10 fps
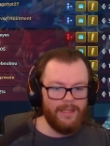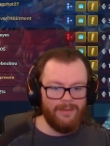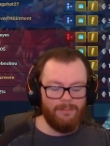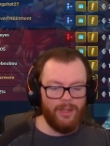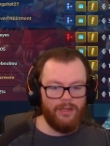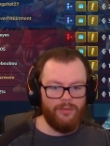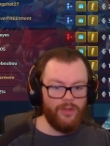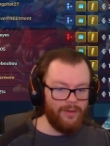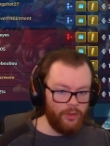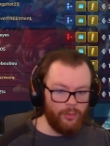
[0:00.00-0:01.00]
But if
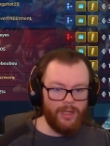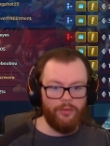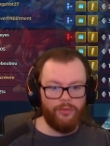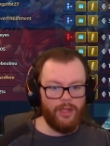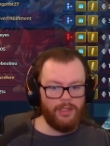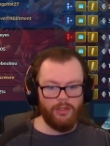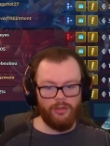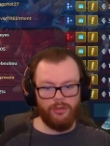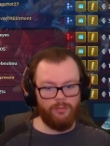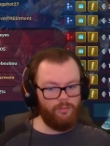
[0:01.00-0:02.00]
you have the credits and
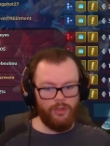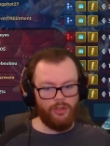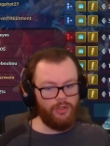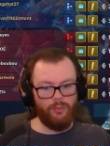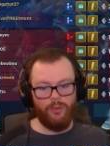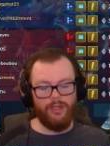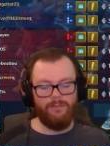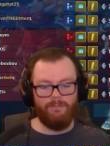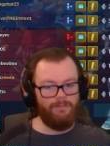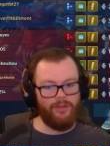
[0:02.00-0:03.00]
you, you know, you want
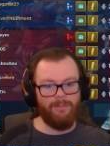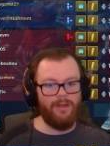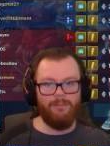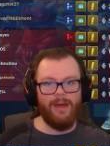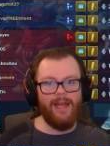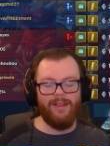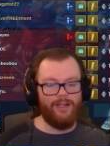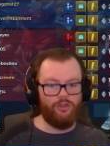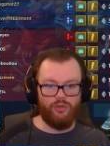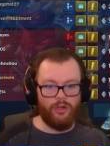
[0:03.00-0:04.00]
something to buy,
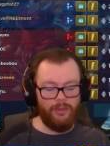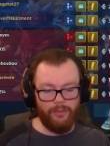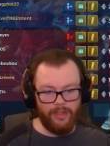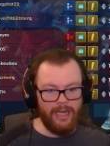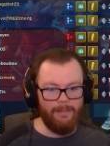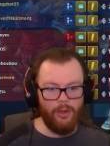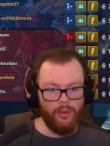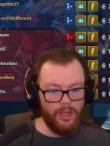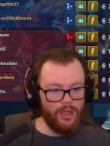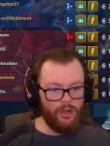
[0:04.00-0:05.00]
like you're struggling with ammo,
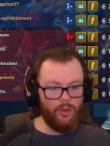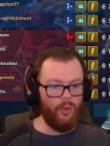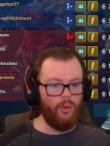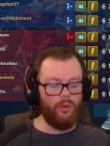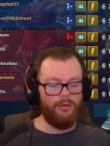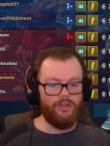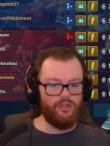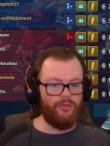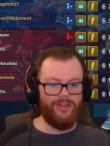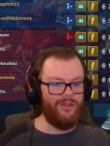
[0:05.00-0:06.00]
or you
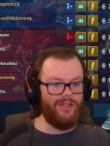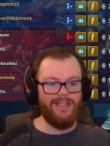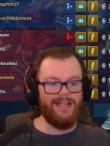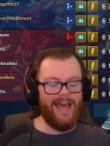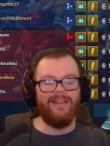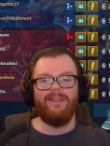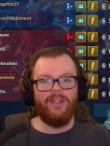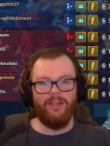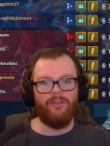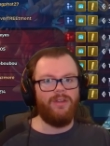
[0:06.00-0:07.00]
just, you know, you got the
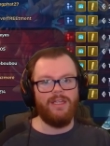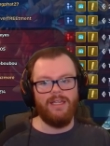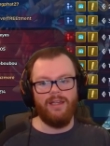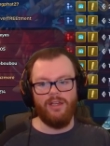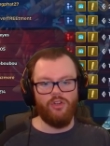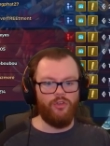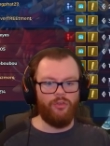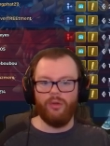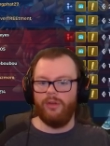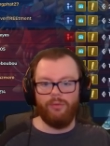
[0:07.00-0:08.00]
things you need and you're just
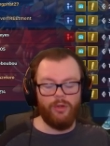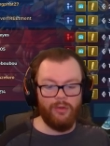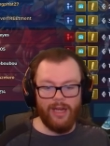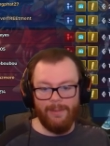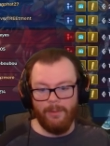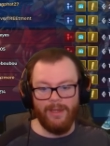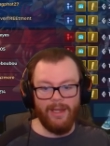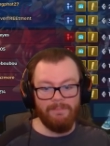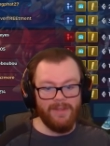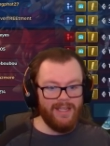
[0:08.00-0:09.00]
looking for another item to
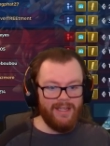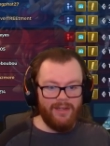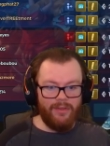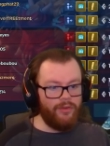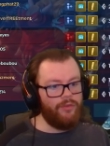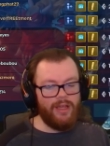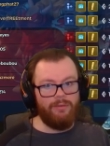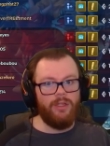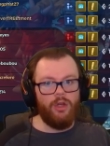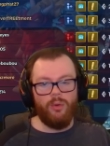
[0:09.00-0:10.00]
buy, this is
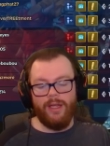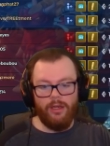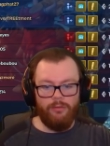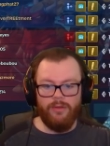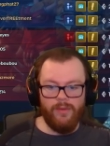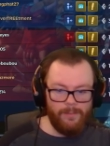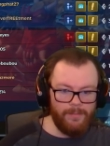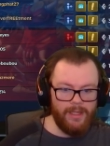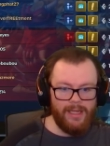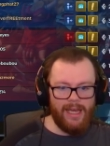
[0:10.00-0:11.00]
definitely okay on Vivian,
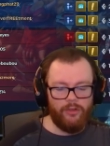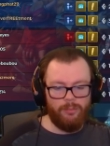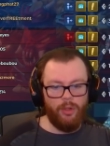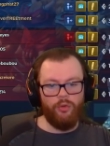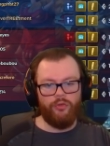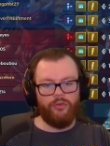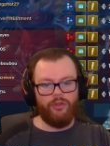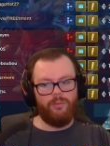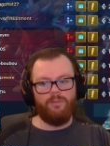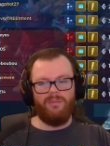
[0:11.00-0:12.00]
as opposed
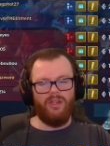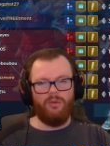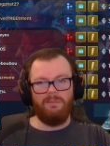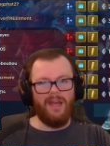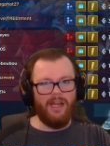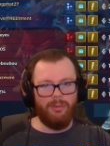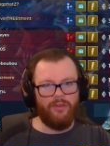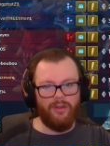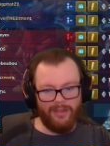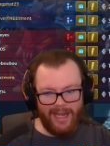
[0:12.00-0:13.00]
to, you know, 90%
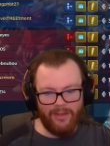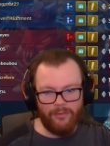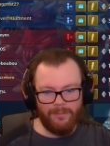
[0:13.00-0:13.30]
of the cast.